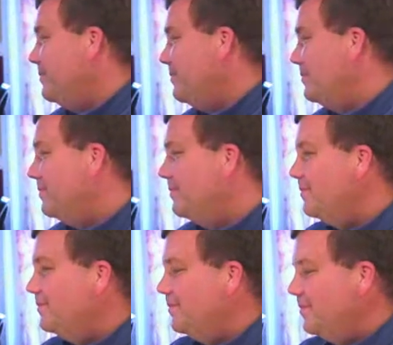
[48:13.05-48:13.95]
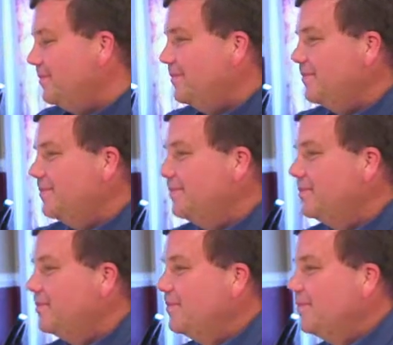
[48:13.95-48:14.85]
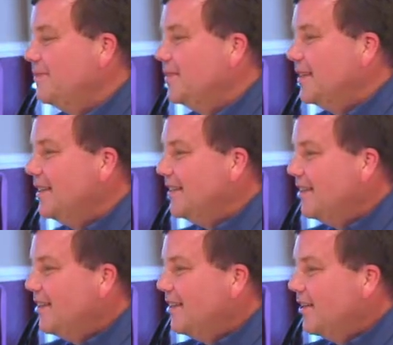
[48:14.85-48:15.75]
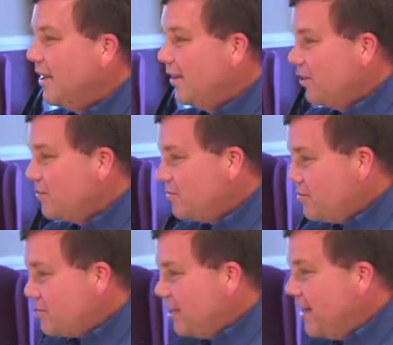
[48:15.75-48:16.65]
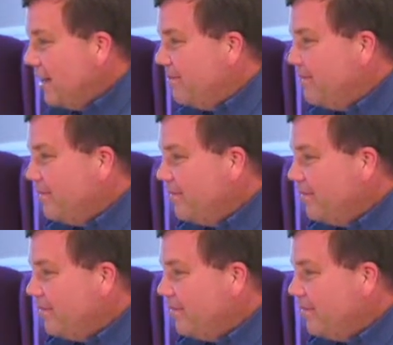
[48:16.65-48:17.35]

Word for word: My mother kept a fresh one on the refrigerator all the time. A little tree limb?